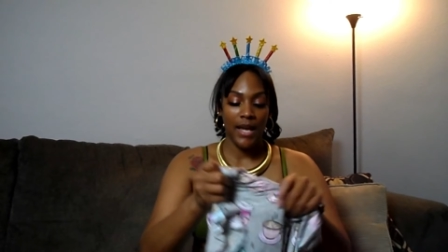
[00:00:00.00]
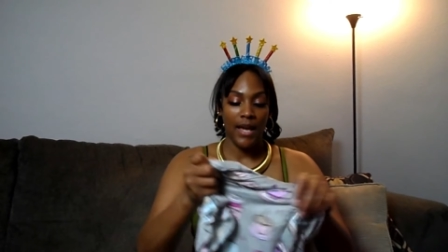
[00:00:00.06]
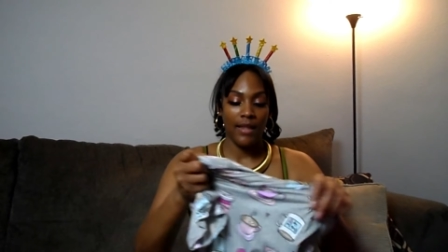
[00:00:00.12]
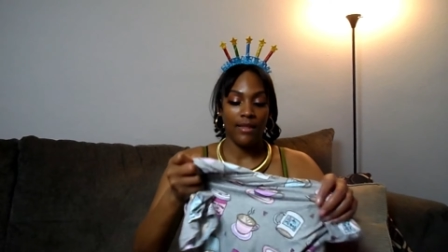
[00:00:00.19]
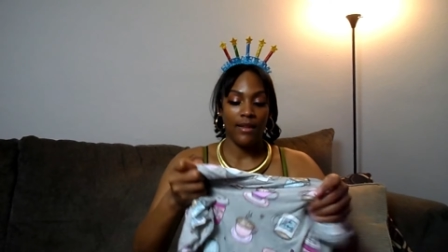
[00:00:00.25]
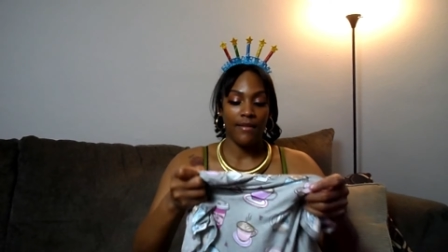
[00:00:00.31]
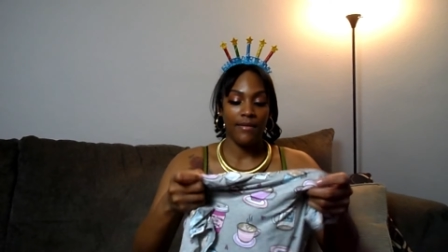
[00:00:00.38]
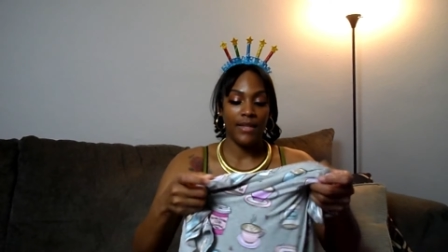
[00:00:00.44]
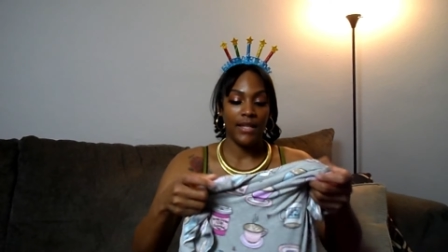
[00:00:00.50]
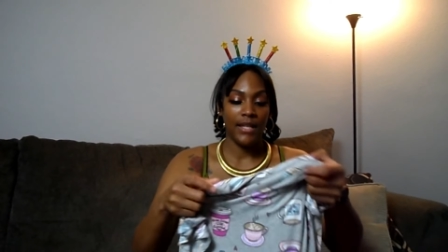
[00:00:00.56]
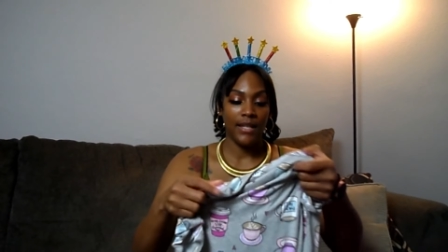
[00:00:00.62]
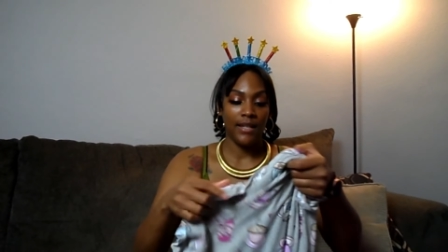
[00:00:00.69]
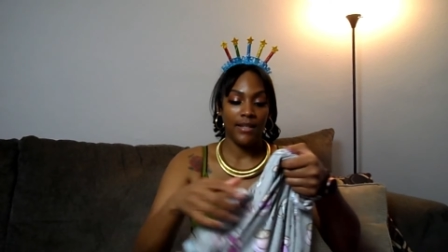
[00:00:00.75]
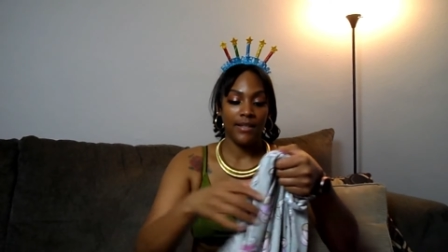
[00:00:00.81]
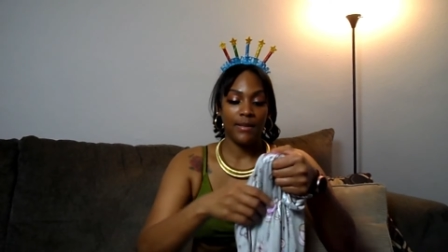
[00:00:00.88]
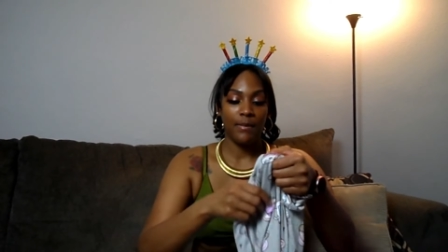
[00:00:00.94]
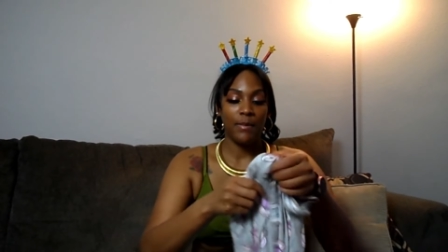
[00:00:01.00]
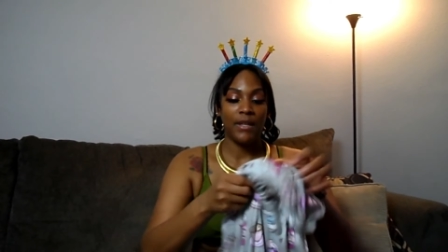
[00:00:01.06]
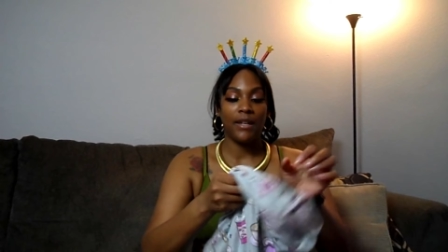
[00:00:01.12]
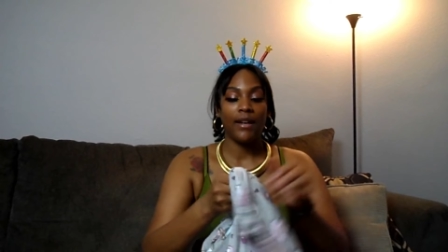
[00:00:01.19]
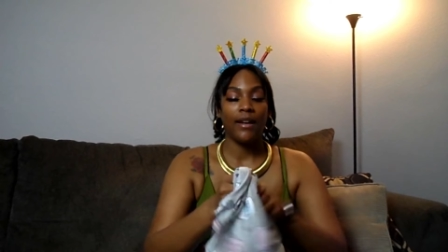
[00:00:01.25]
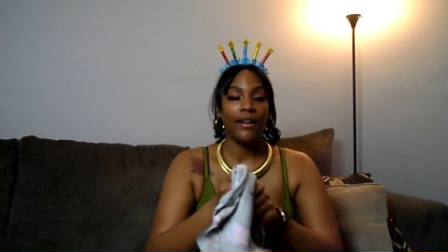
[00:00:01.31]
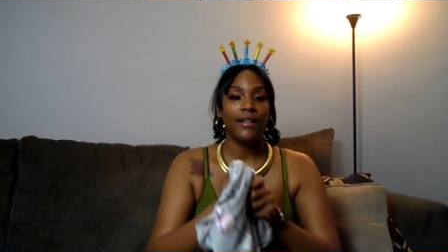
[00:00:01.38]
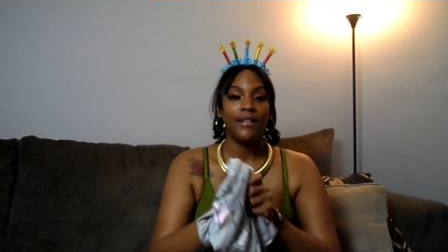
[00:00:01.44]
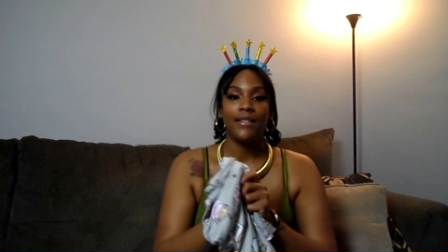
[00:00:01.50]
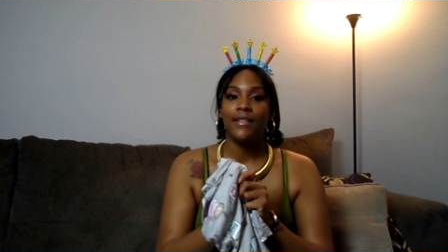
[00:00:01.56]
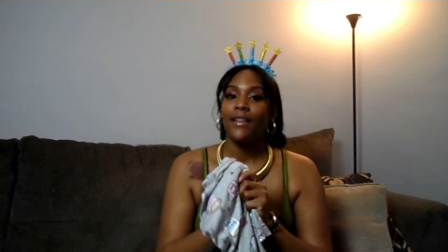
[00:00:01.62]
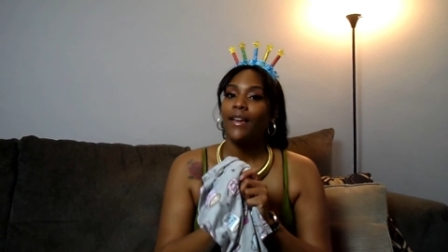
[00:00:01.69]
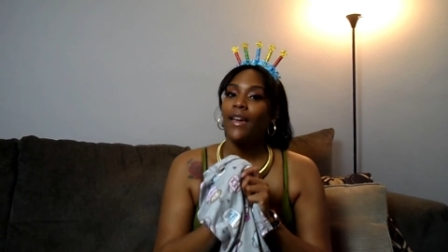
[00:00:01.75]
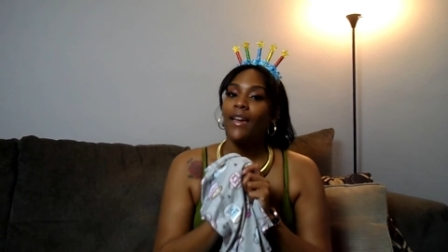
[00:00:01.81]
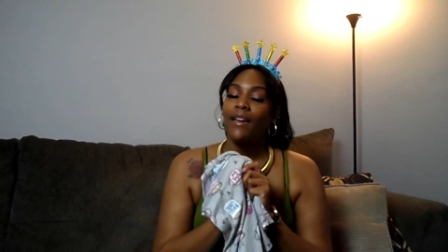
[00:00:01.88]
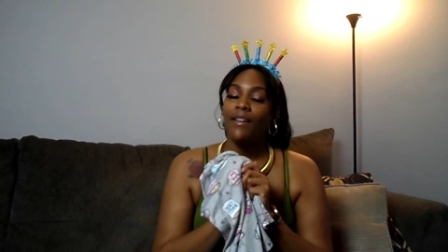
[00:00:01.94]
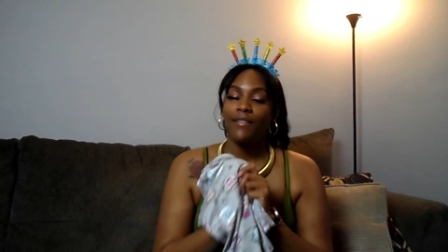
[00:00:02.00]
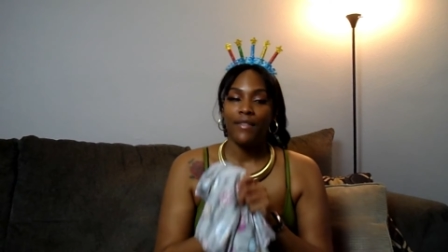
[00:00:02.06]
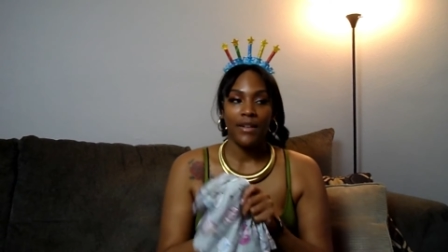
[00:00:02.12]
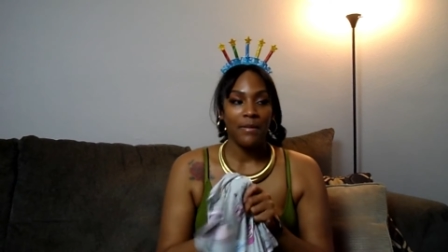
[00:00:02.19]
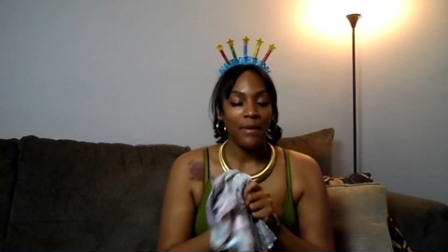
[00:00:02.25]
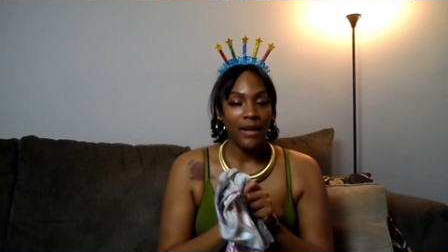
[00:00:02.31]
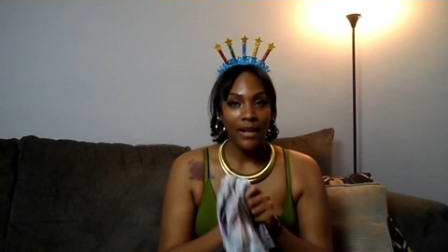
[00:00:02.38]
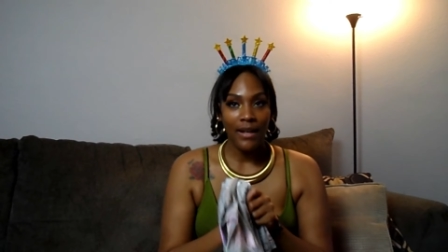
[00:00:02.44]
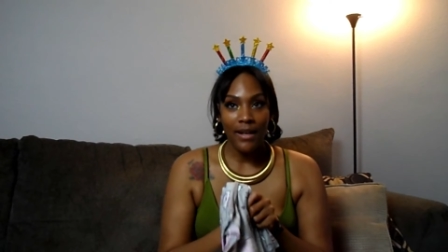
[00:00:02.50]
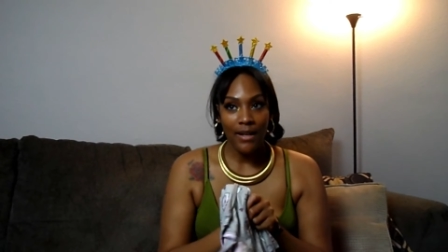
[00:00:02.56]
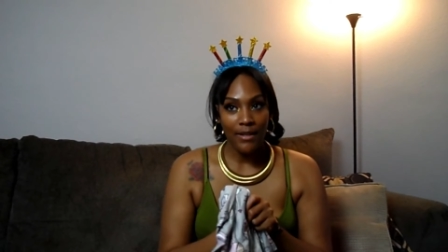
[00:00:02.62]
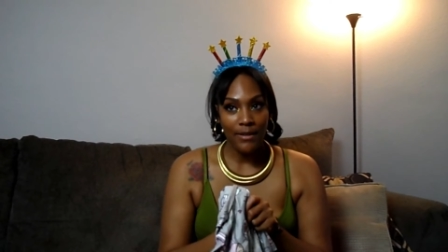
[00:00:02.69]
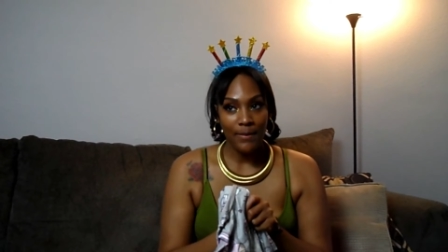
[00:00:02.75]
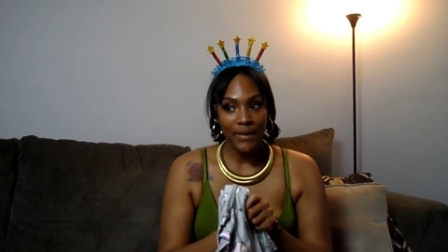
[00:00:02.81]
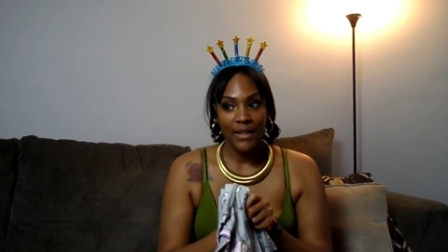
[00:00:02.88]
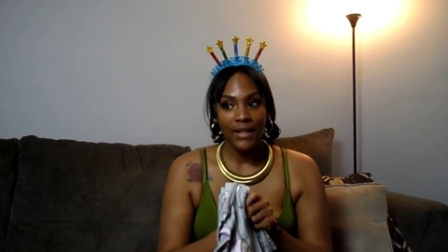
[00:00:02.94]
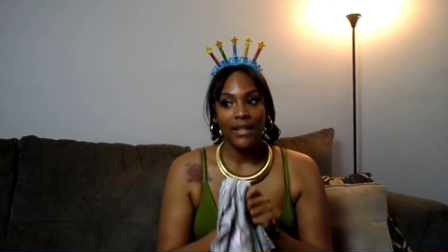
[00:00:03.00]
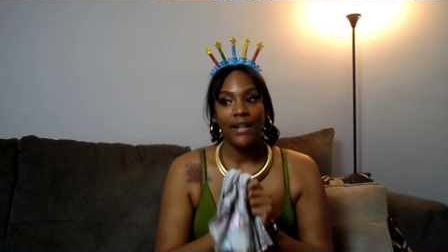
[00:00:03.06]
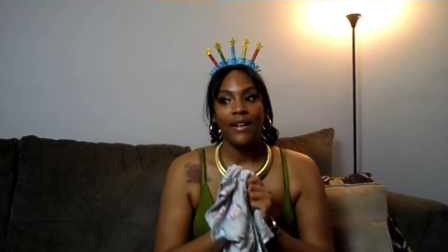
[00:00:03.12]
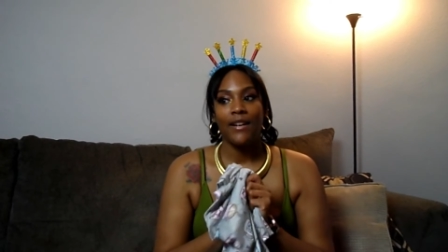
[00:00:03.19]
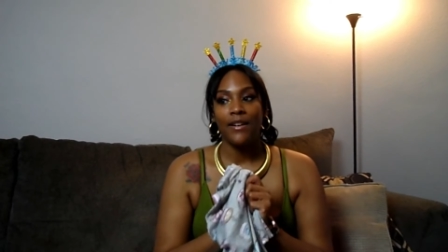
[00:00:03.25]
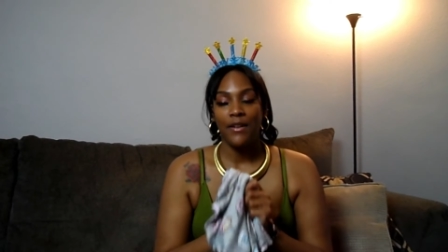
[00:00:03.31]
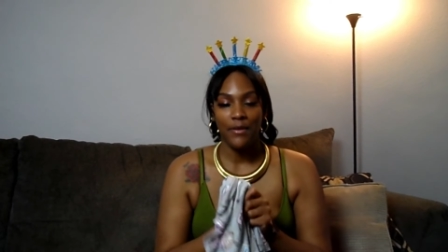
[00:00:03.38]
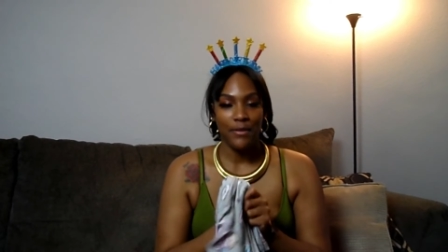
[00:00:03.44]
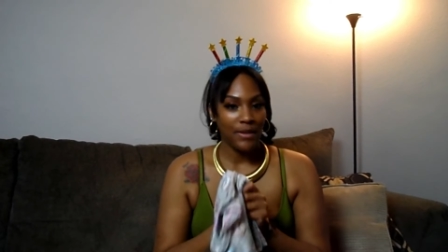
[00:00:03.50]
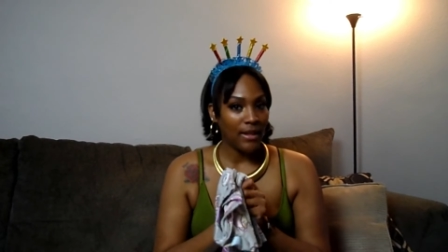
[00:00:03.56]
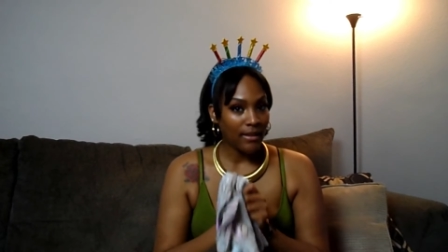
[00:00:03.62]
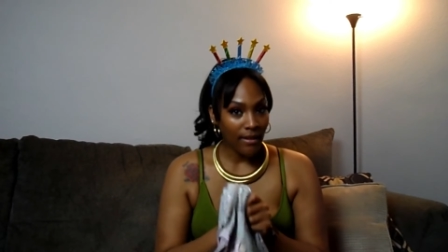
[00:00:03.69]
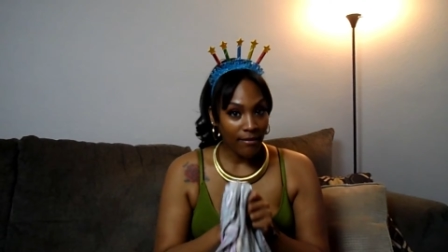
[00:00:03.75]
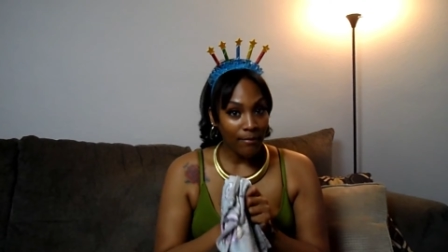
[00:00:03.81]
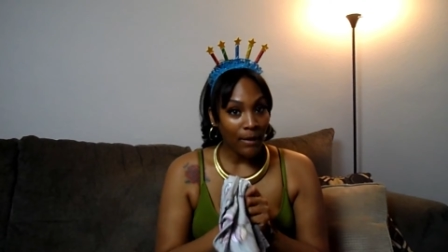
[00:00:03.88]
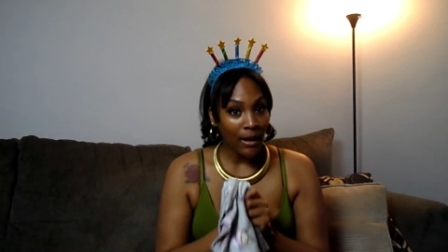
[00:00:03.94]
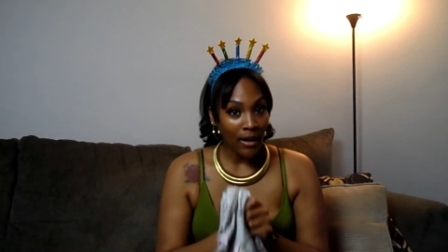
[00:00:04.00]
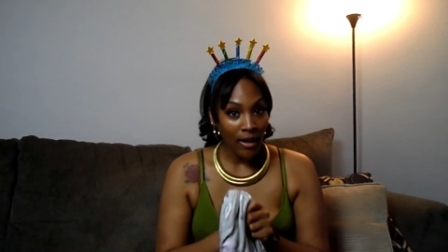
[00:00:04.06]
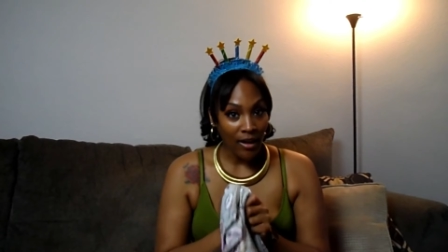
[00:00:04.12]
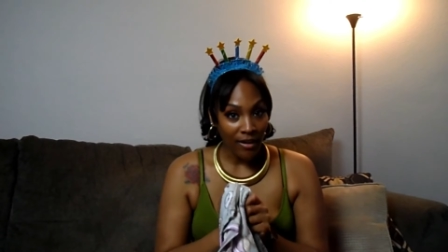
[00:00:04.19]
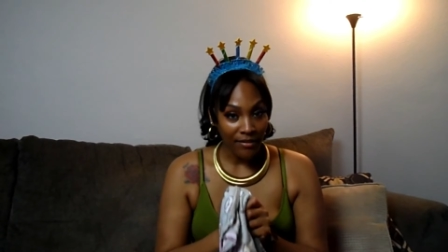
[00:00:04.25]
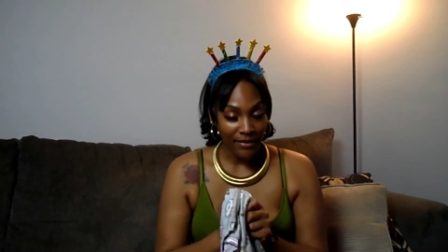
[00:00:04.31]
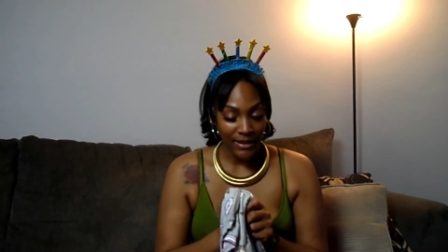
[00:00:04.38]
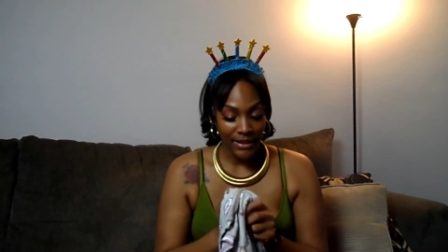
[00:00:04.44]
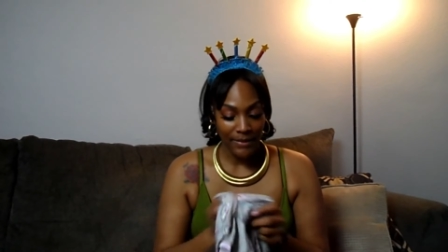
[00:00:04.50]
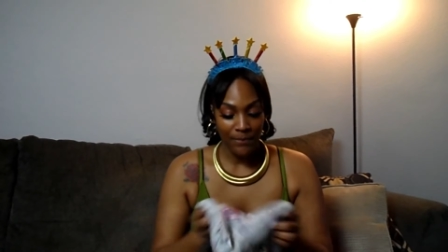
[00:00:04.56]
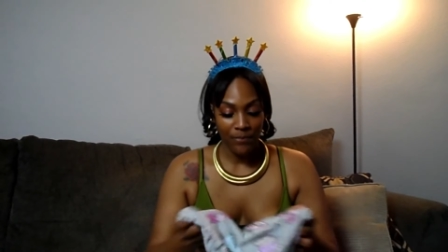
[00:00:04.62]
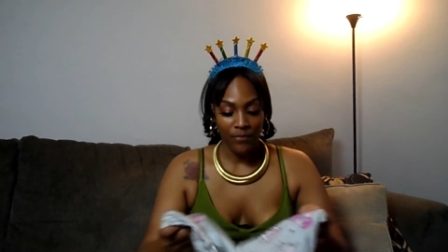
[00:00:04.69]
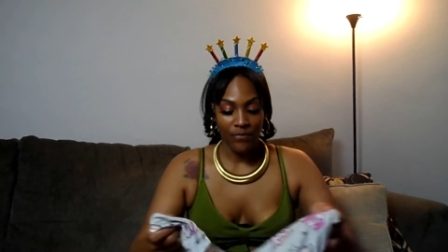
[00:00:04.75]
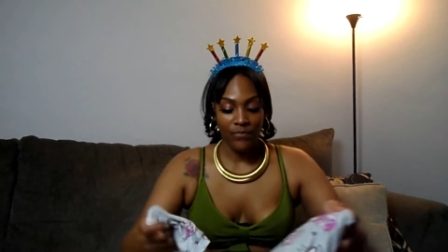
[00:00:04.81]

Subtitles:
I love these because if anybody knows me, knows I love my coffee.